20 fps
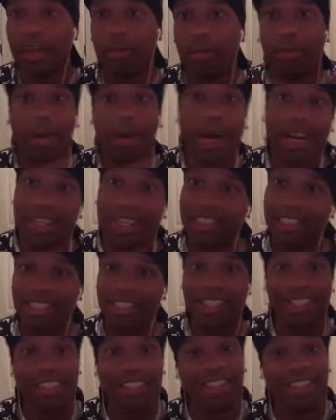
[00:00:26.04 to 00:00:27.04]

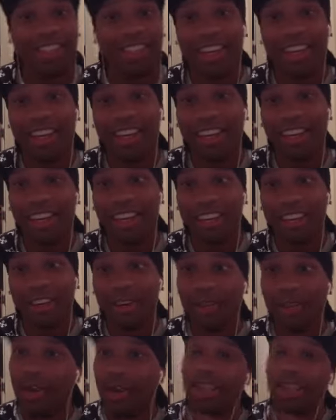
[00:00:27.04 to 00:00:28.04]
boxing.
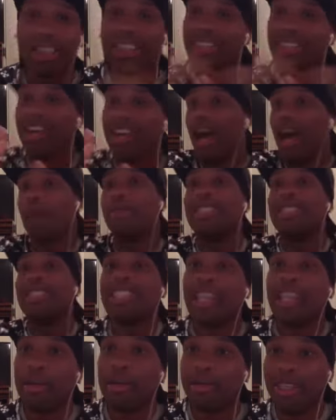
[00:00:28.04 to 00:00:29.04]
I'm gonna just
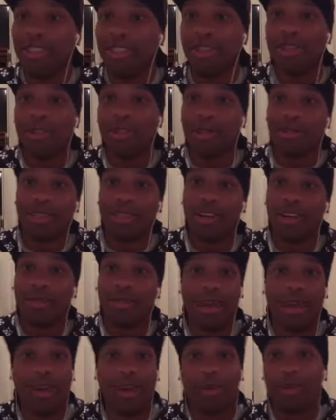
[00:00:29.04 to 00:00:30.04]
let him introduce himself,
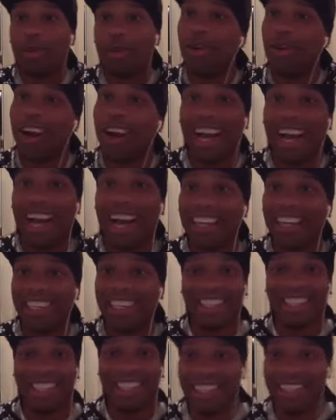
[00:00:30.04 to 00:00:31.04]
man. Who I got here
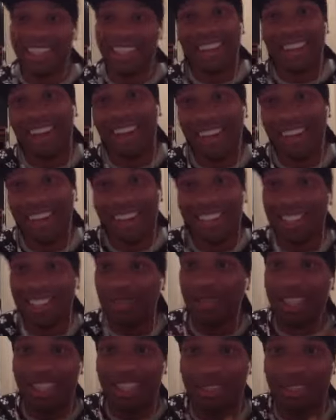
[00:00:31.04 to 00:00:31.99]
this week?